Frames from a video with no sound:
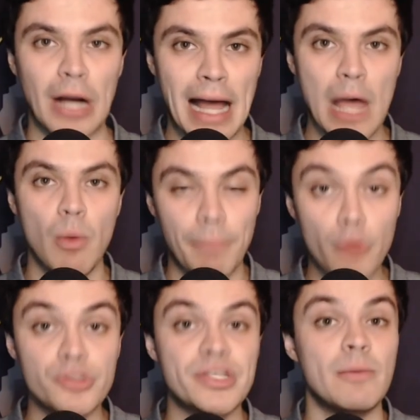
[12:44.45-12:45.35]
Iowa
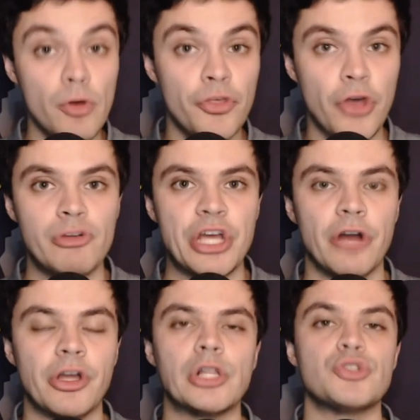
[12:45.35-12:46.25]
postgame with Coach
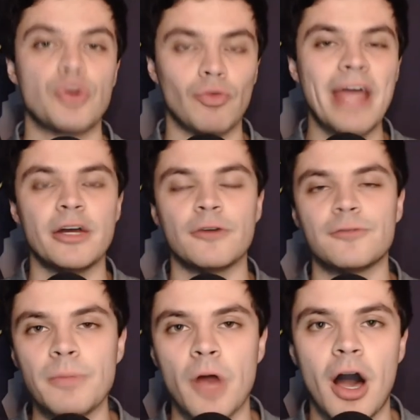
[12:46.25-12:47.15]
Gary Close right here
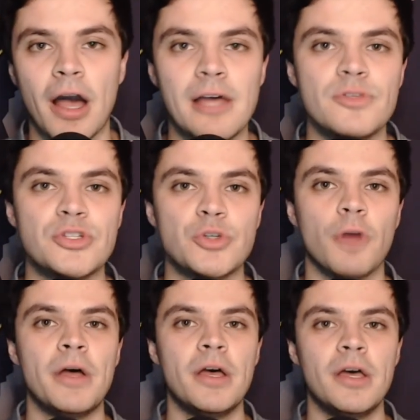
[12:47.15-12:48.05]
from the Hawkeye of the Storm.